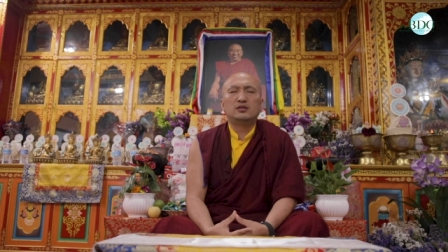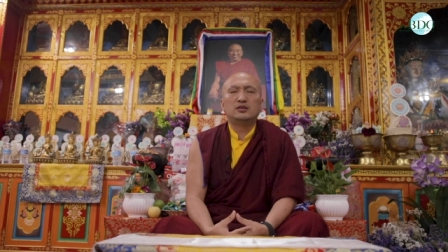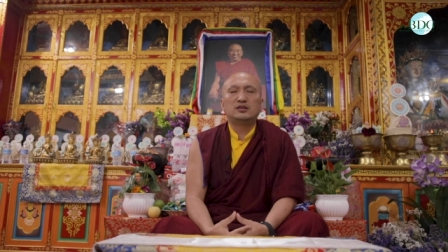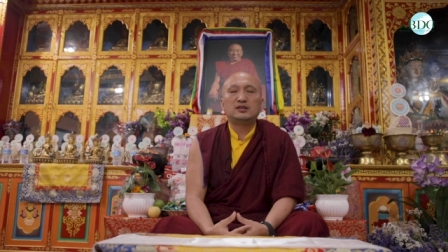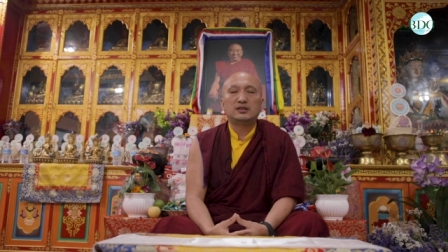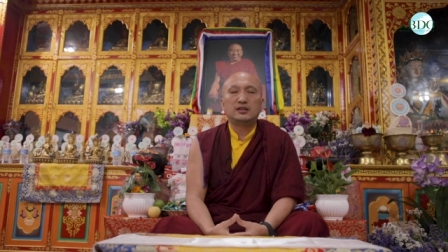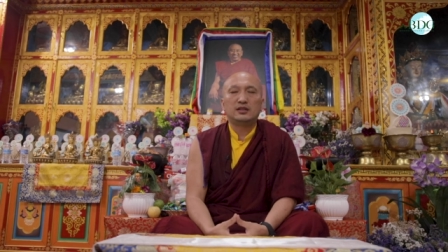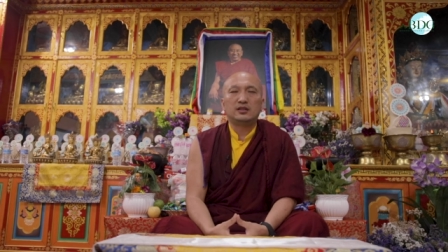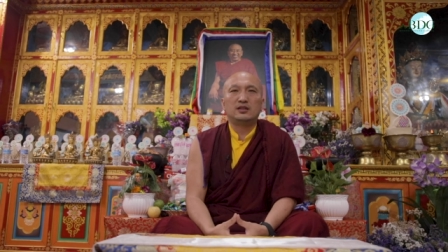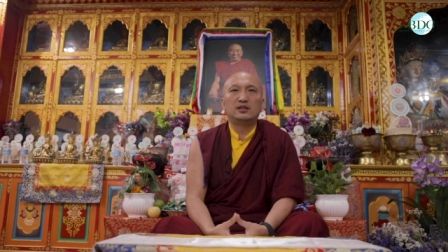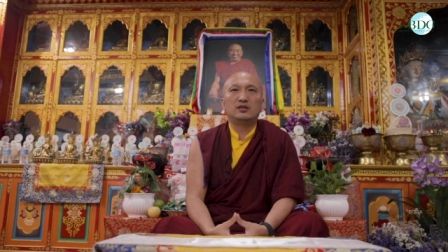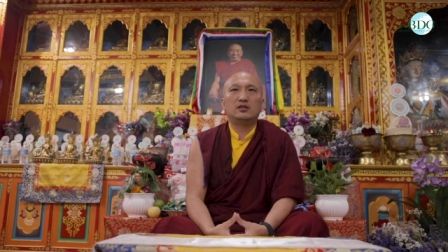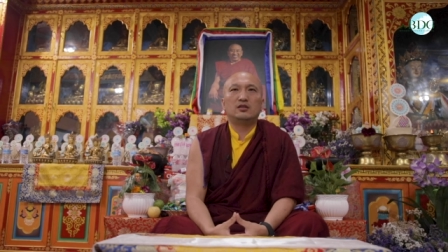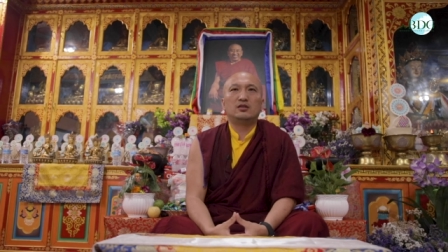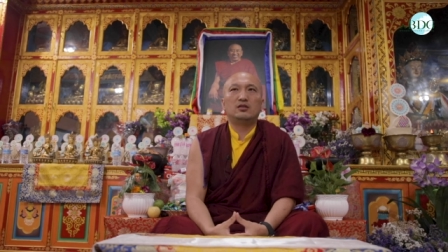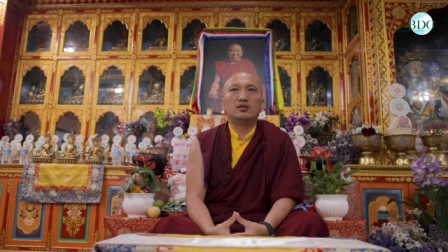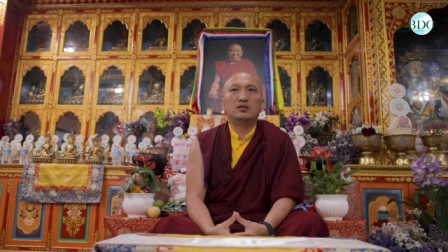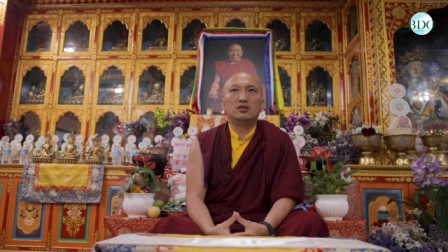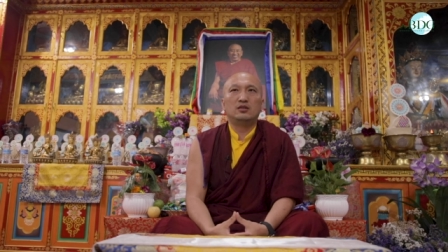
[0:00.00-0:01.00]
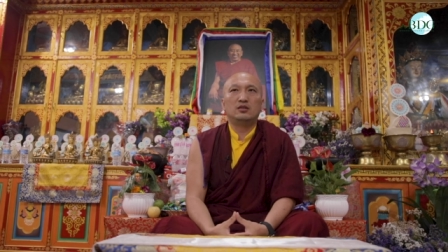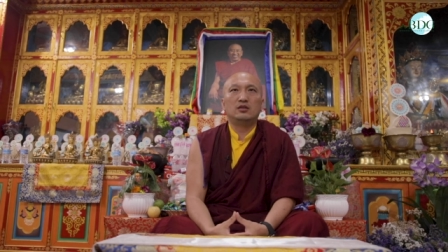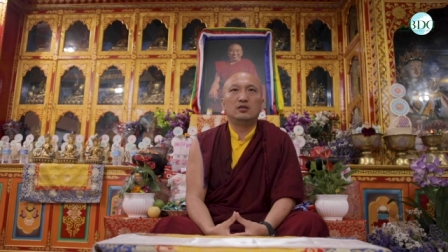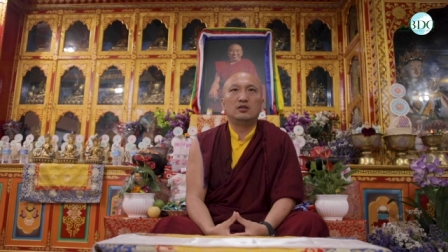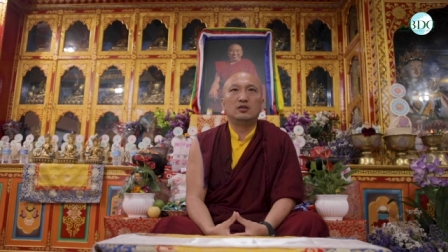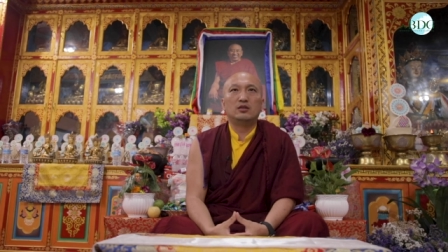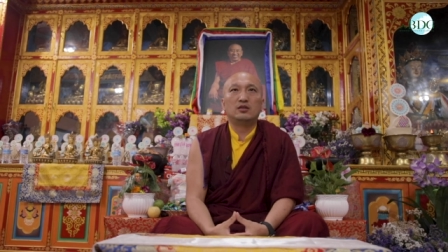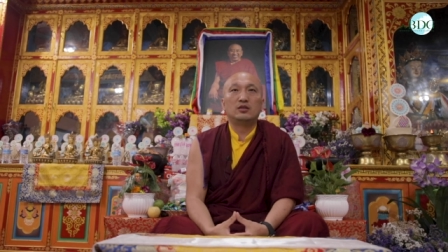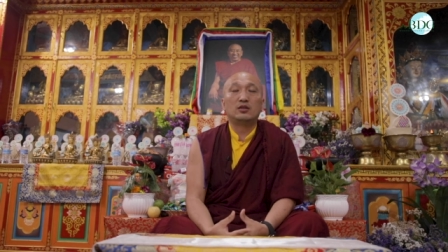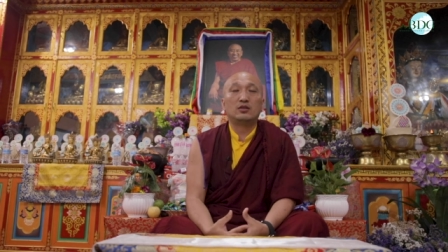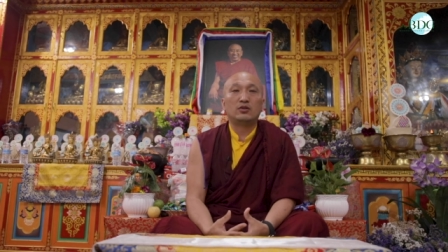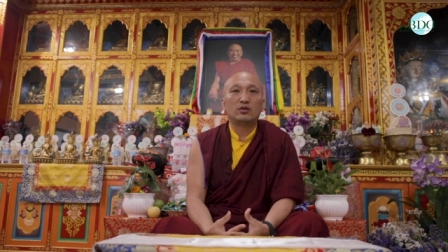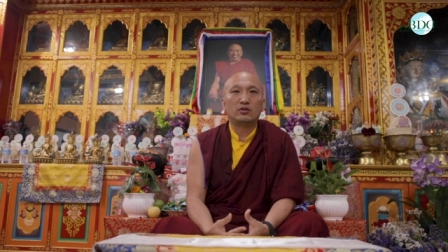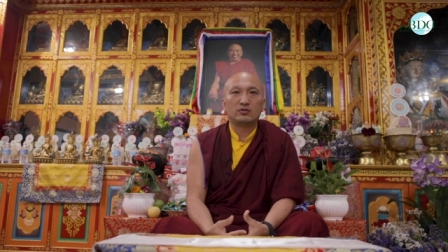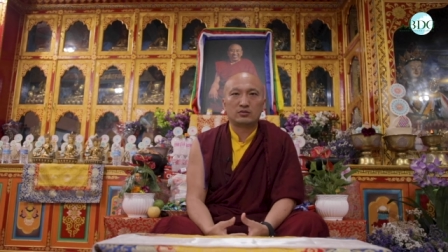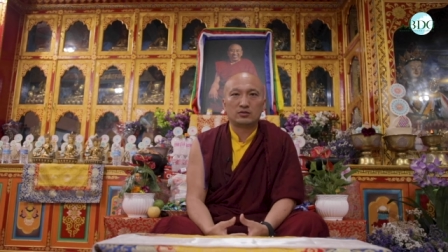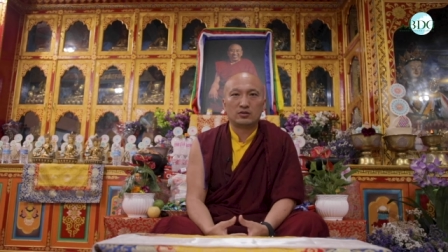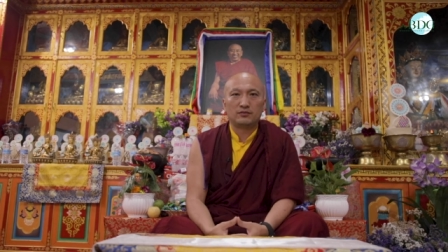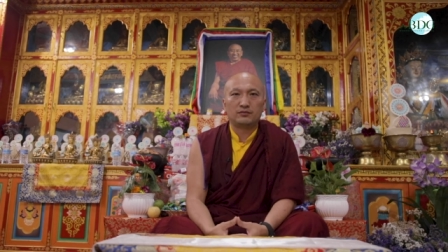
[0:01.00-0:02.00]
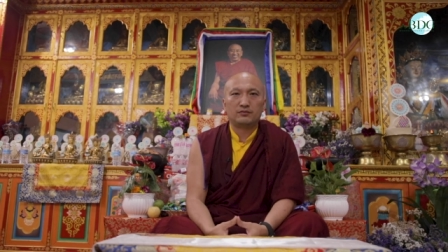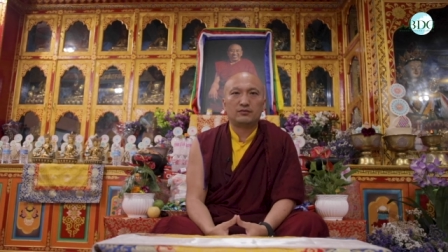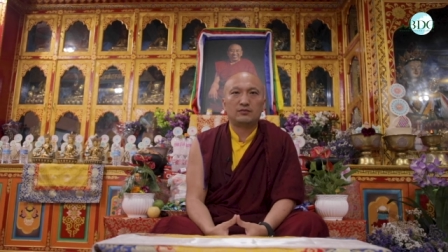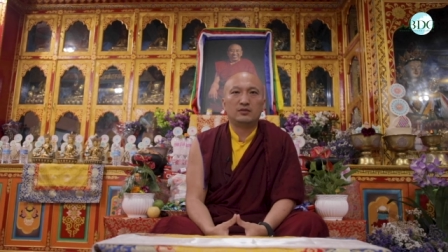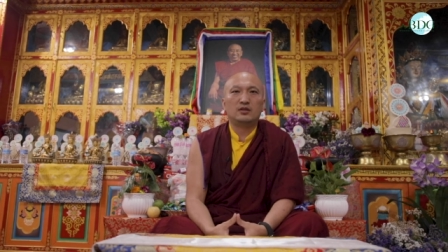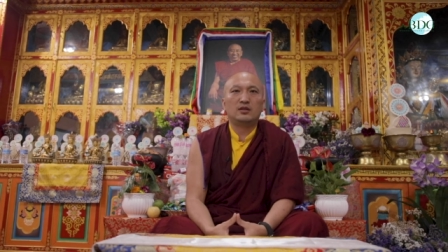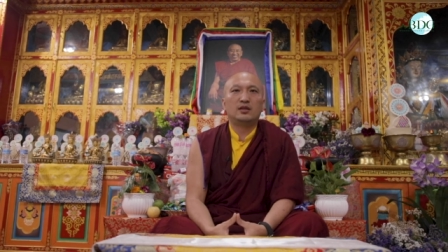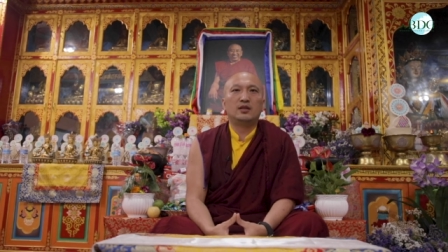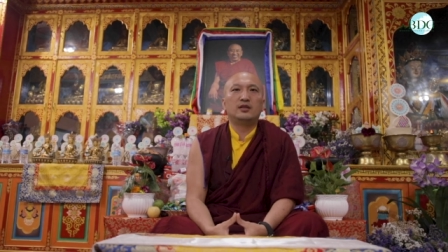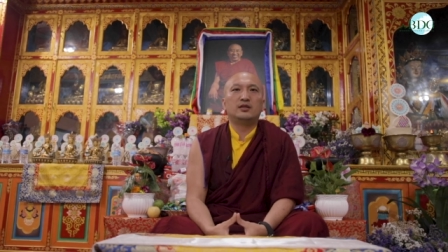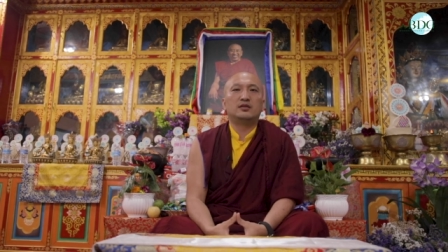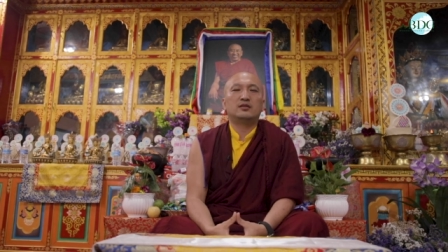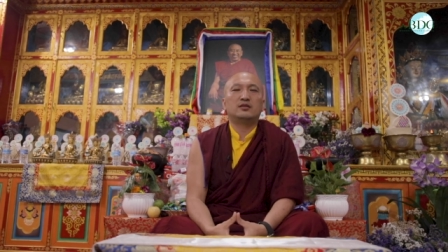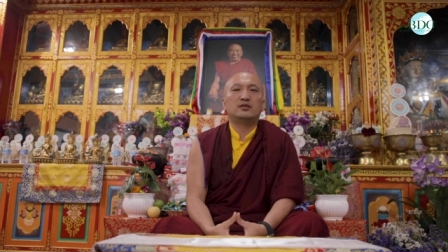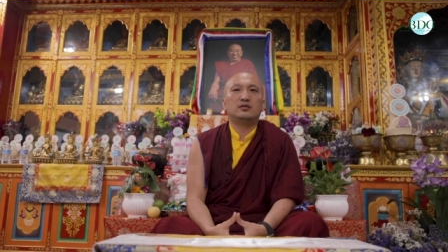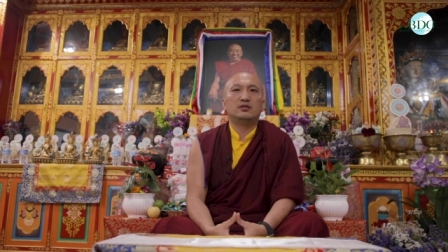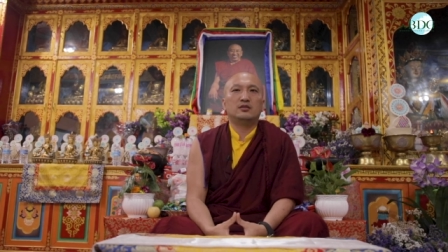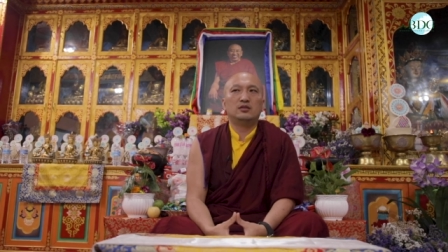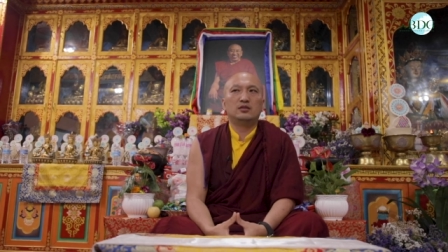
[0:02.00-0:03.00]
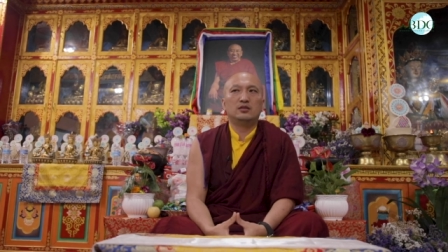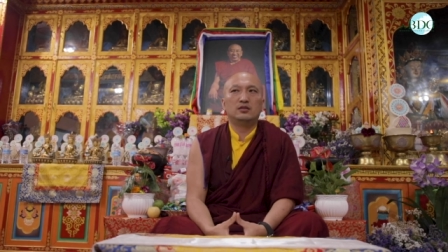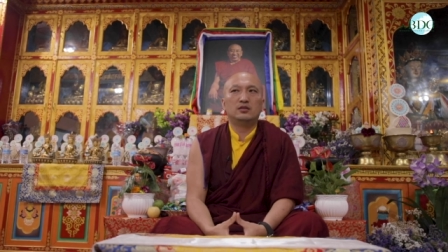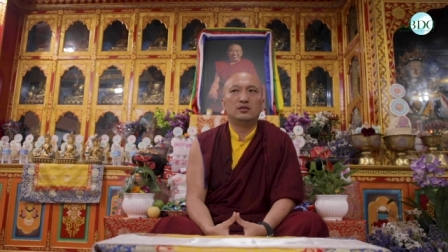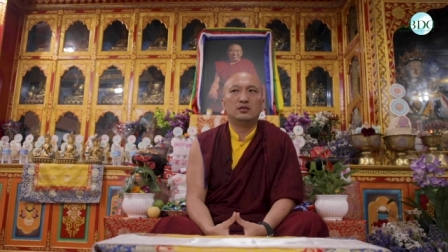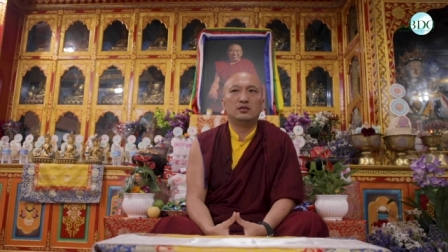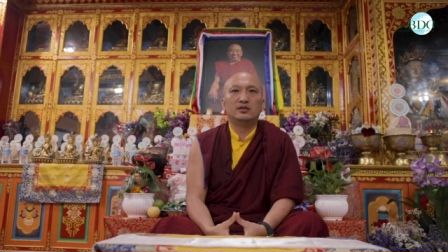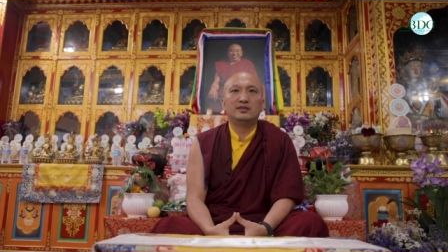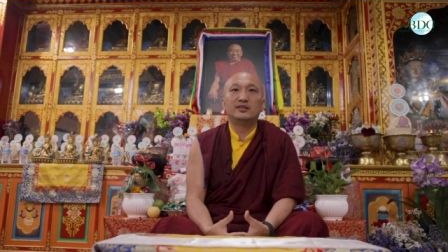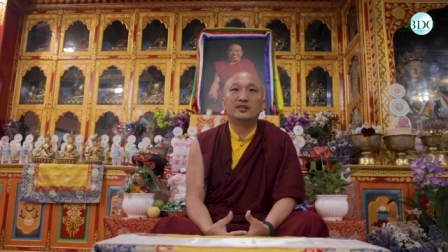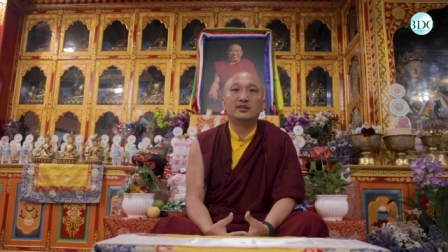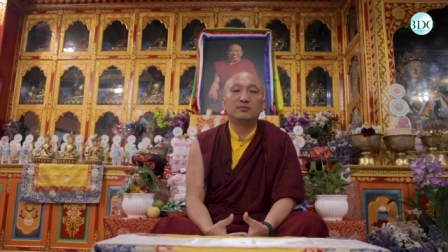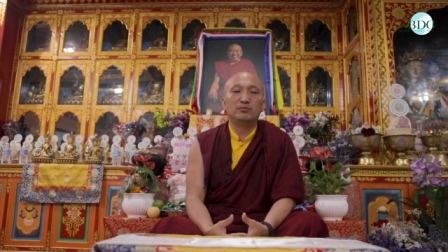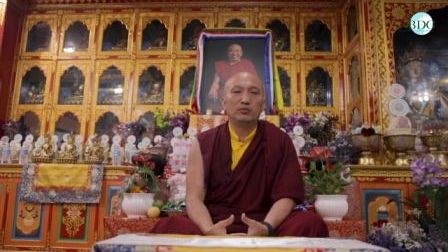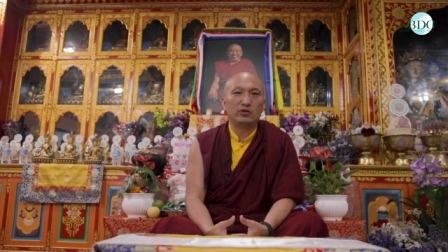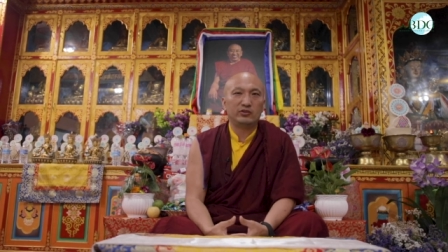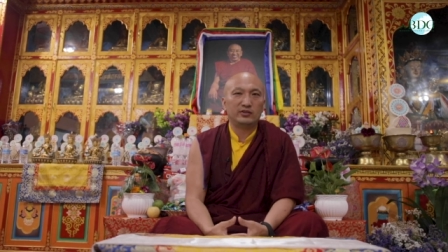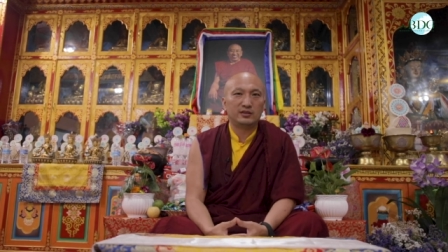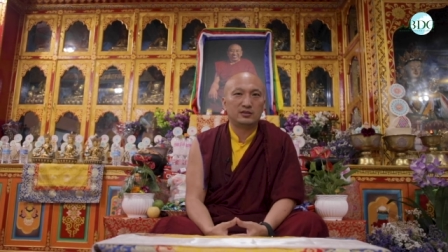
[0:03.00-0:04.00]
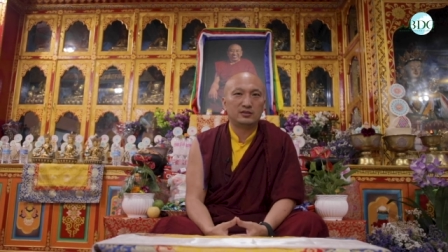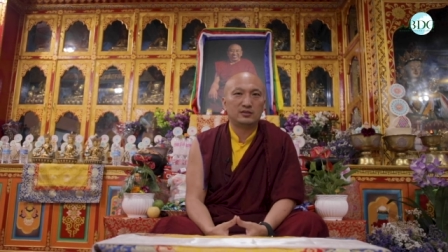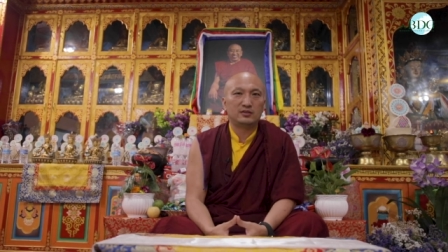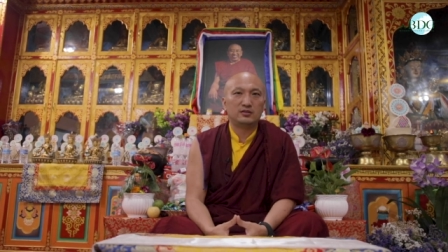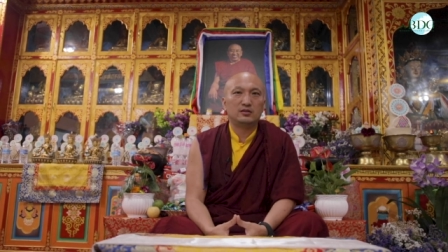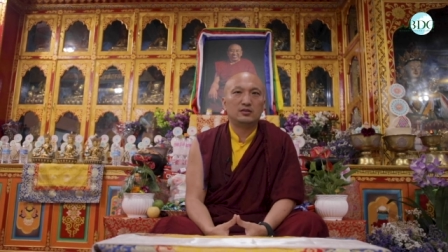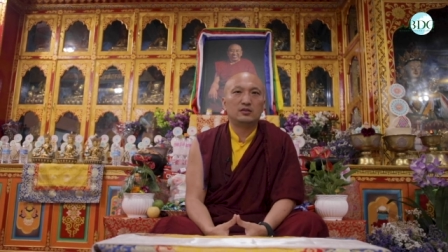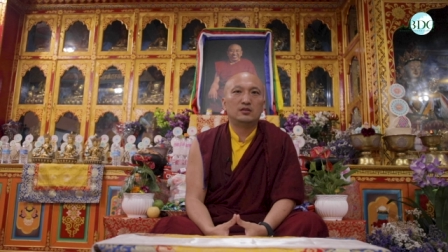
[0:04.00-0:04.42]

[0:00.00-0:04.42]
see lots of like dead bodies.